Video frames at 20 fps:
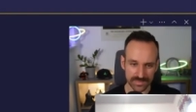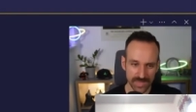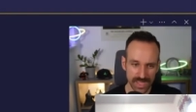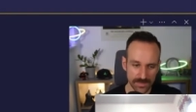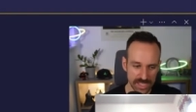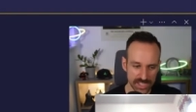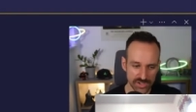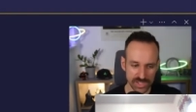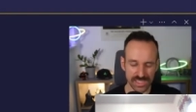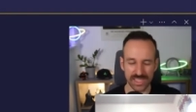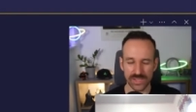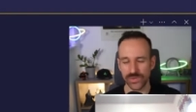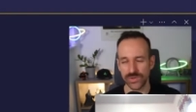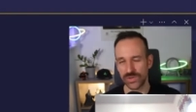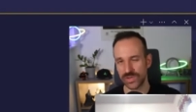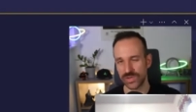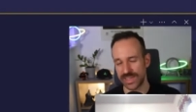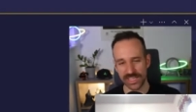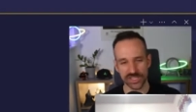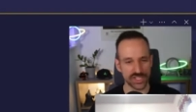But usually if
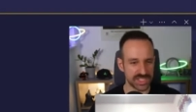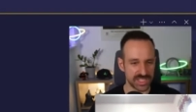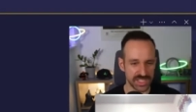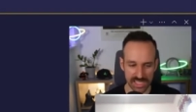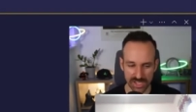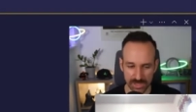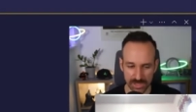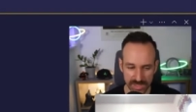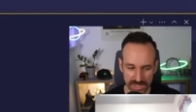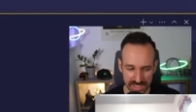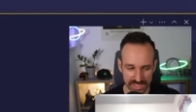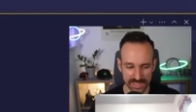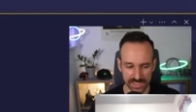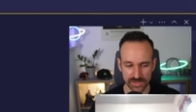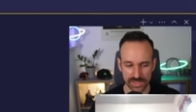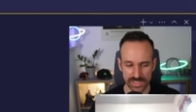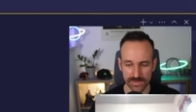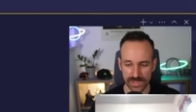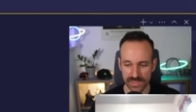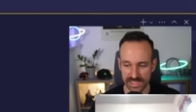you're an agency, a company that's
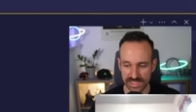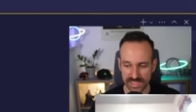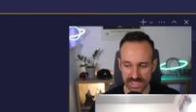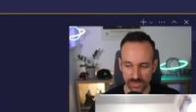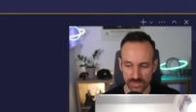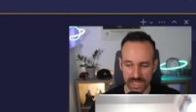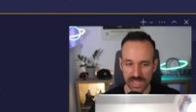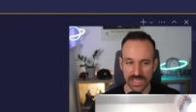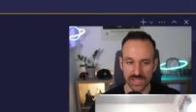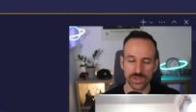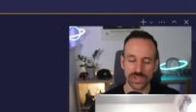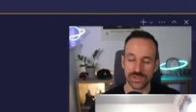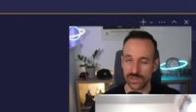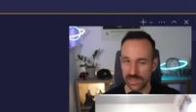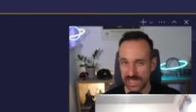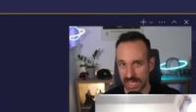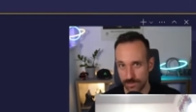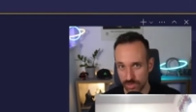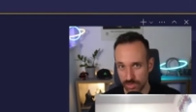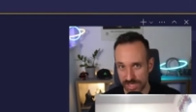serious about that stuff, you would
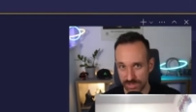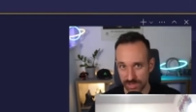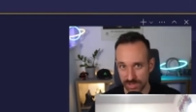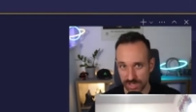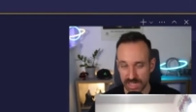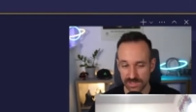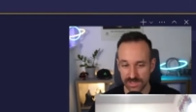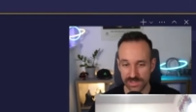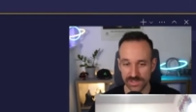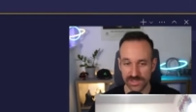usually upgrade your account